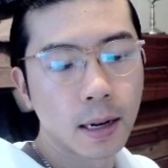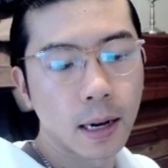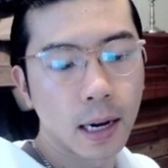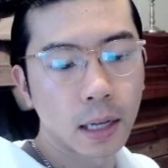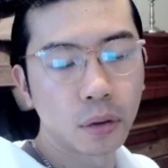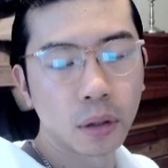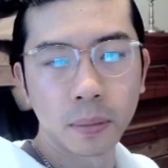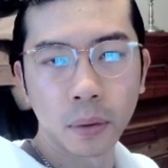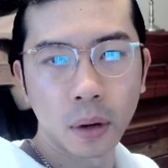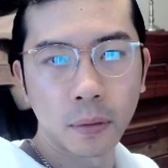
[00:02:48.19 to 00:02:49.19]
to the
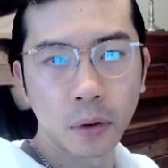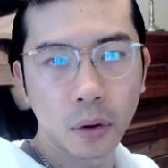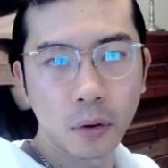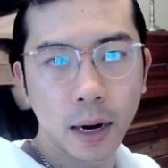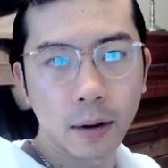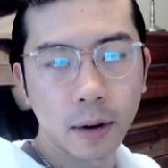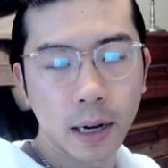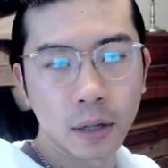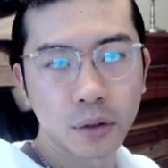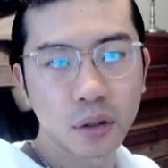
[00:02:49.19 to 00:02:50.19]
border of Ukraine, right,
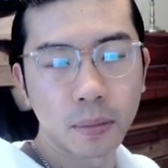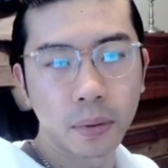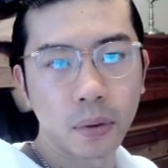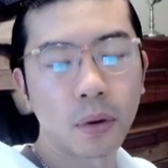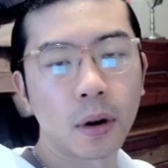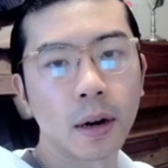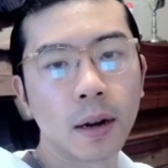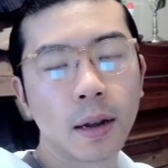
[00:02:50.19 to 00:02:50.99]
in support,